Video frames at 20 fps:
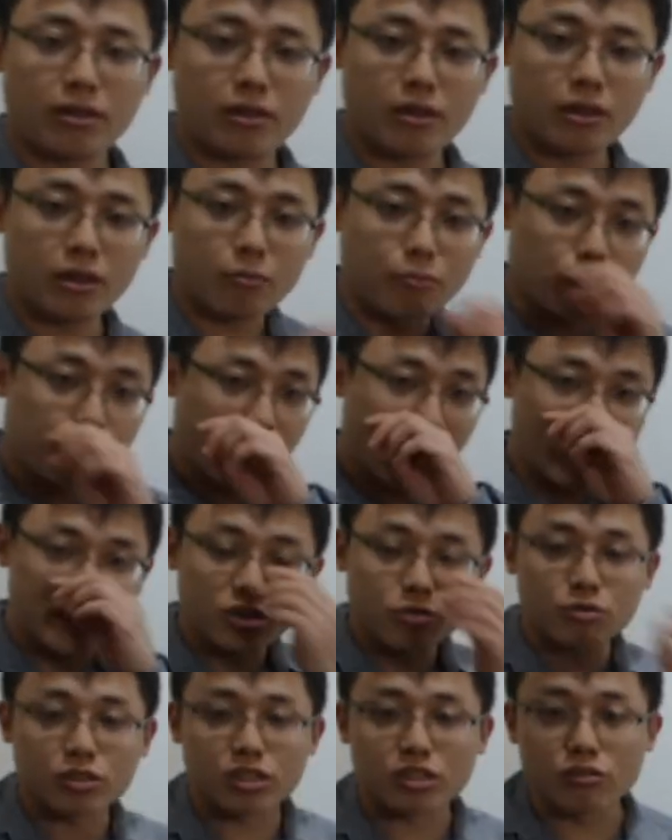The price
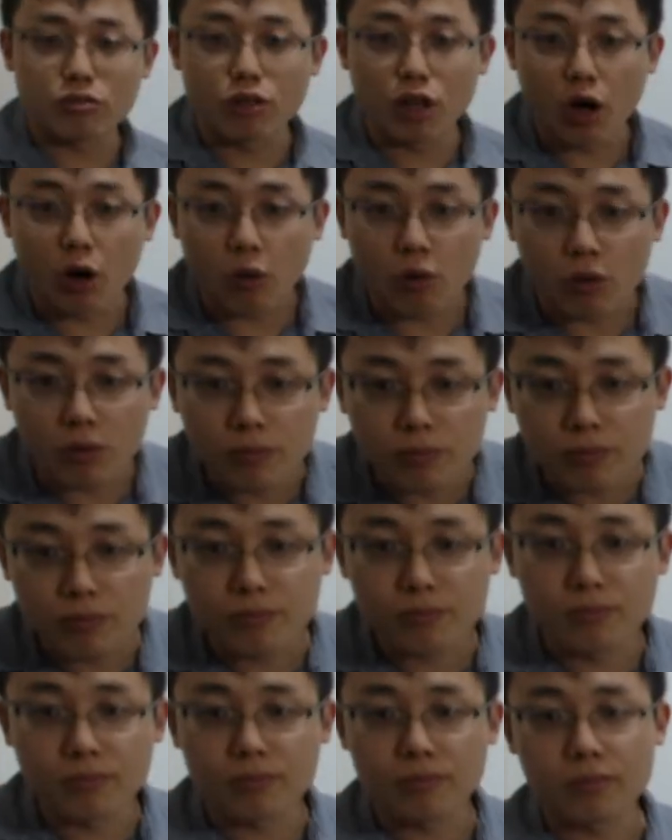was low.
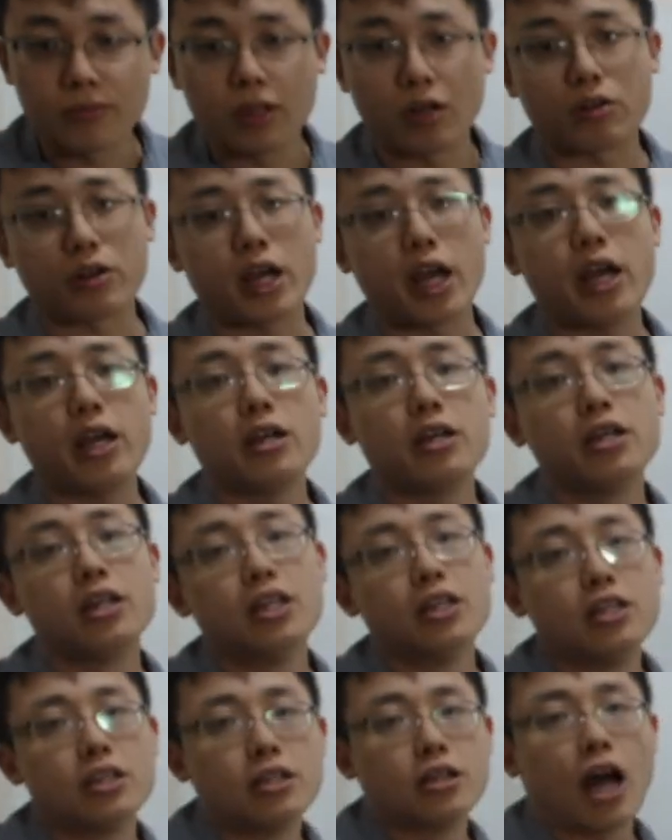Okay?
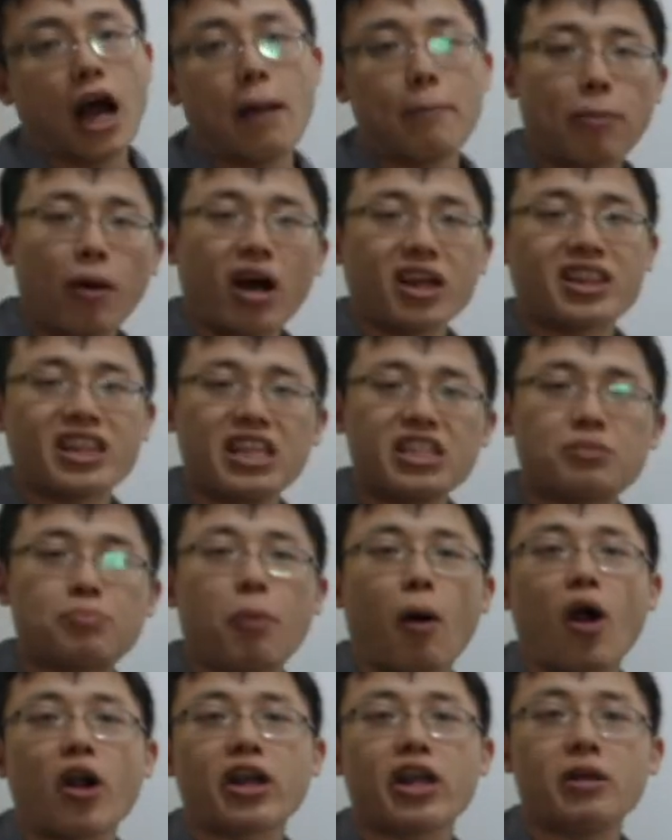I bought these
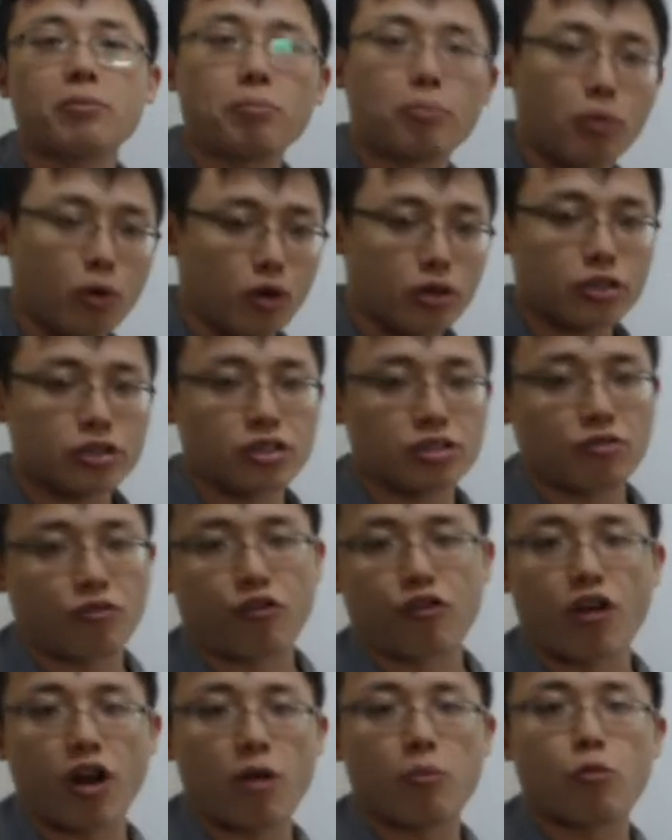bargain books
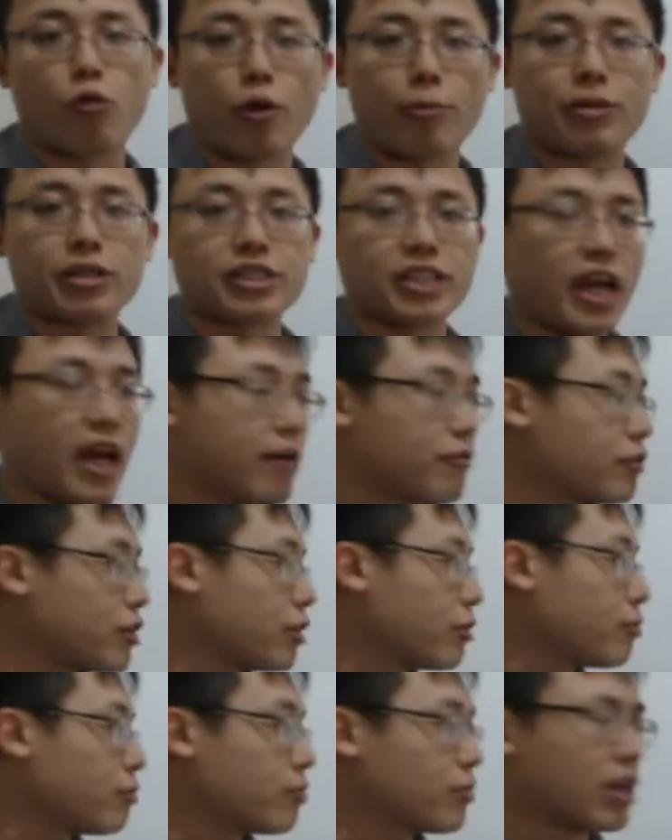from Women's
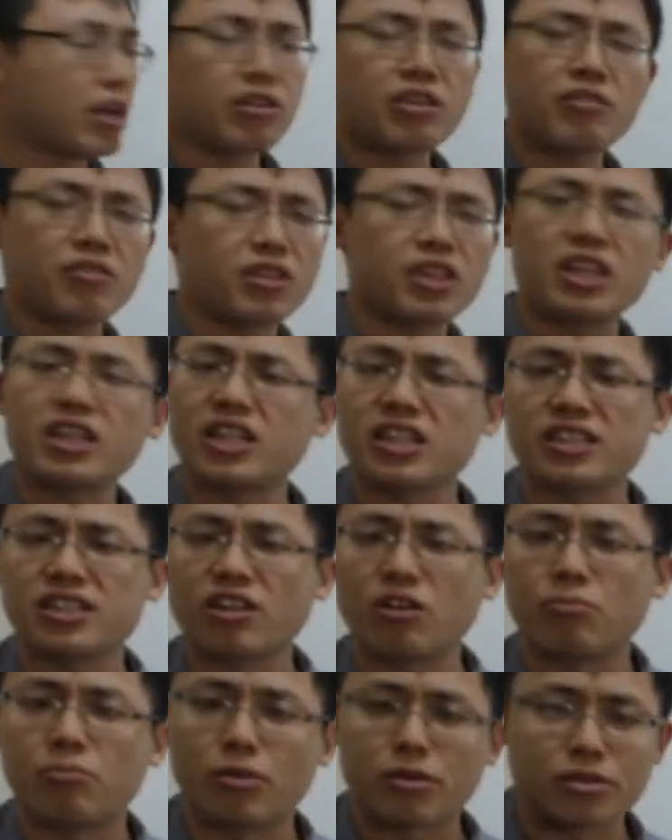Avenue. I don't even think they
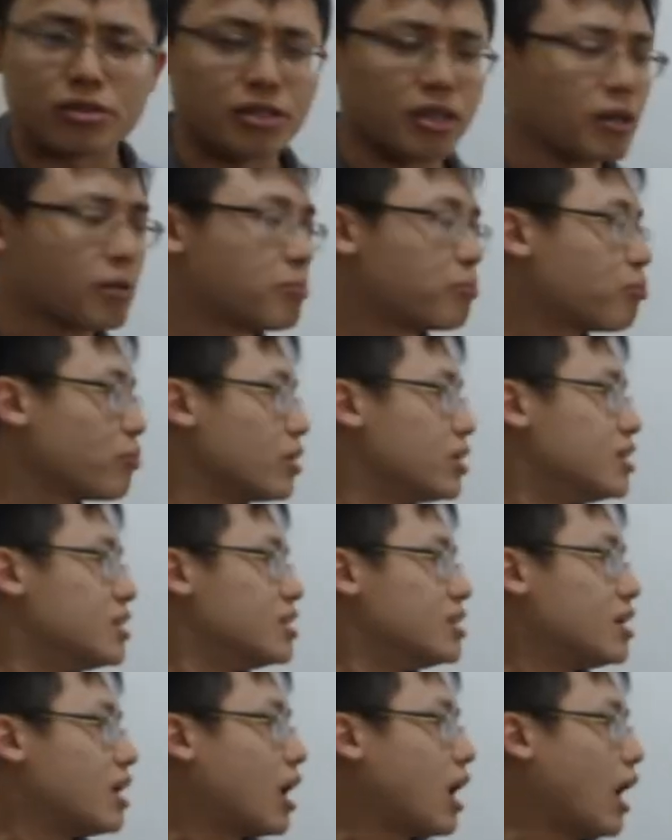sell books there.
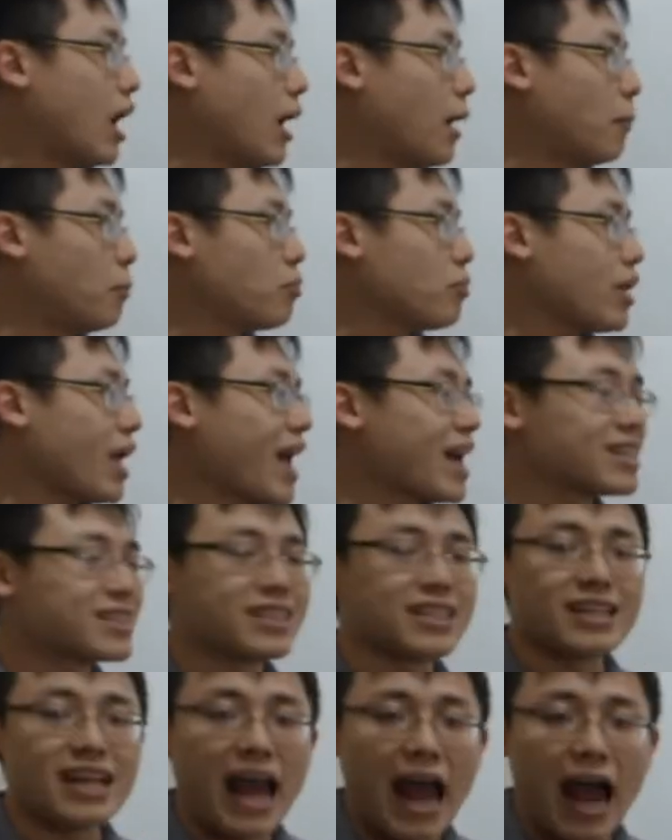As a
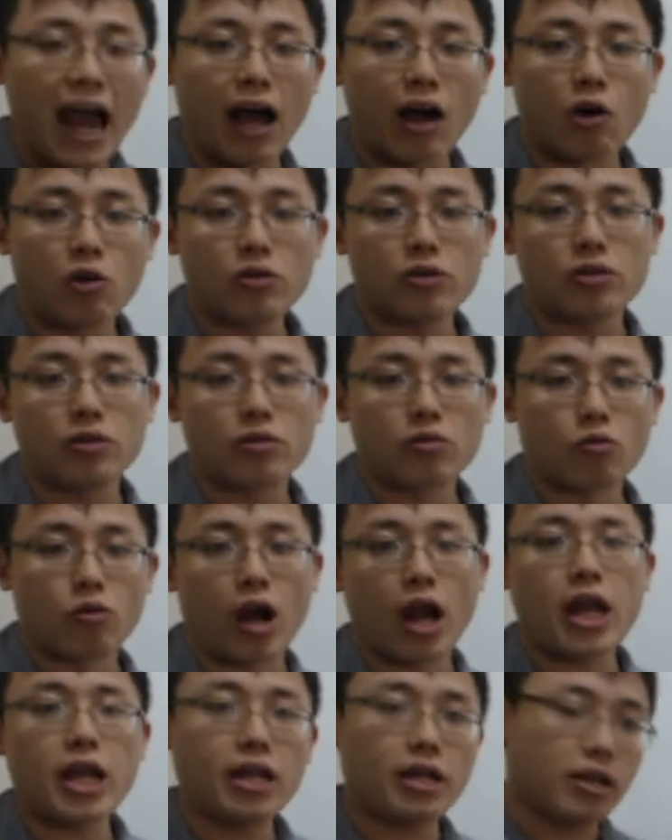noun,
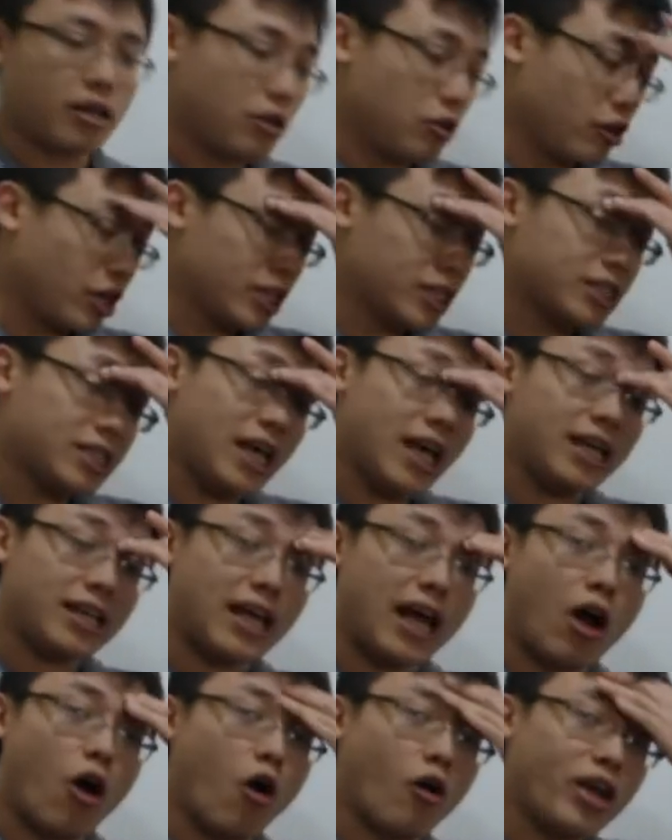right, you can say
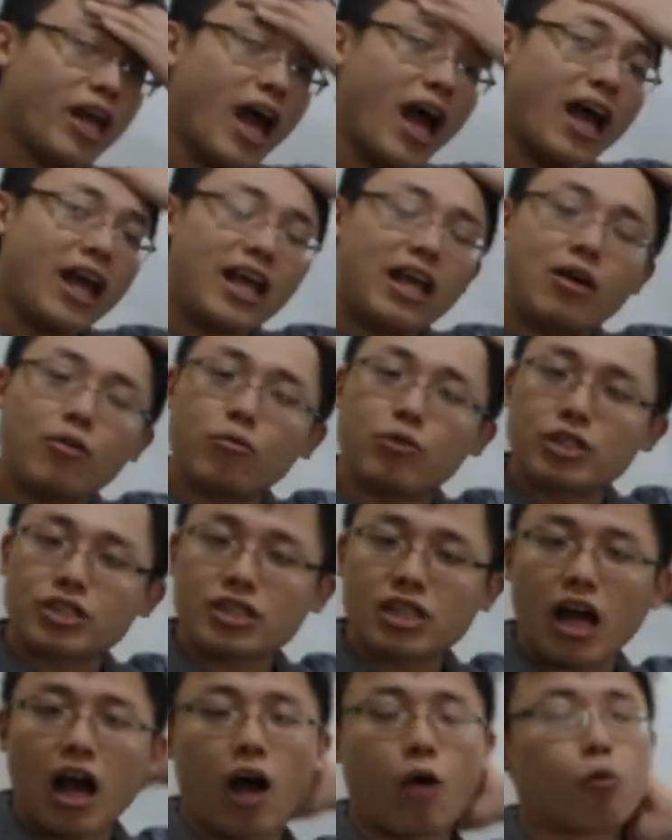that, oh yeah, it was
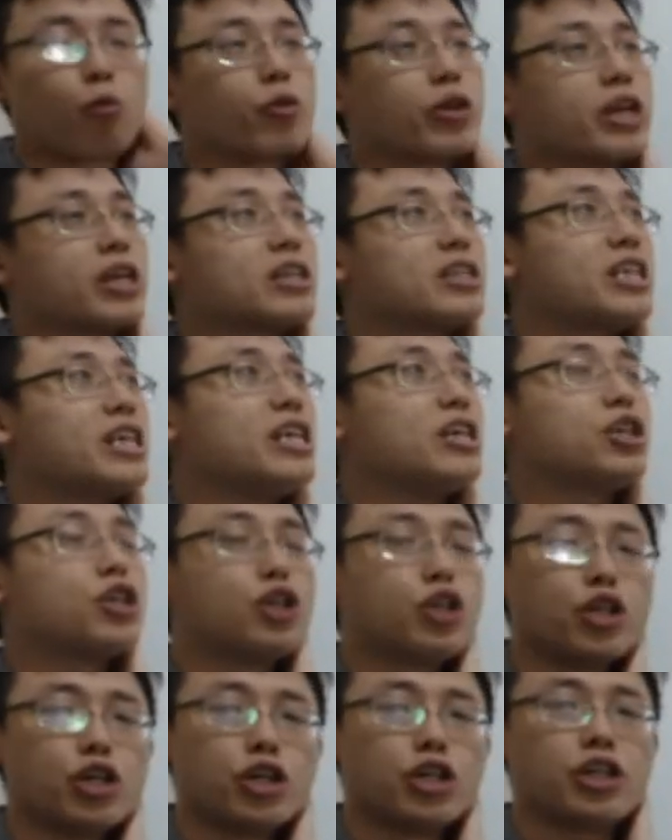a really
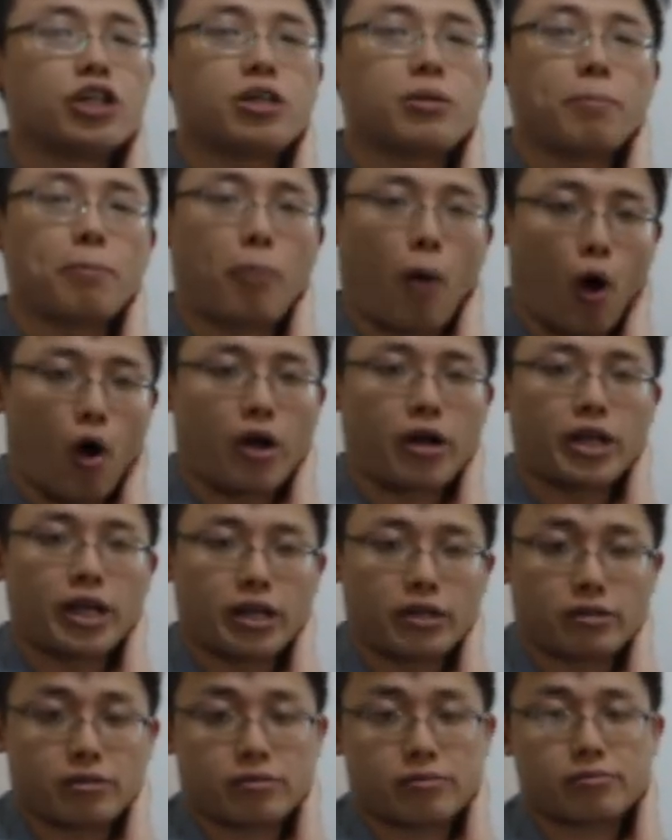good bargain.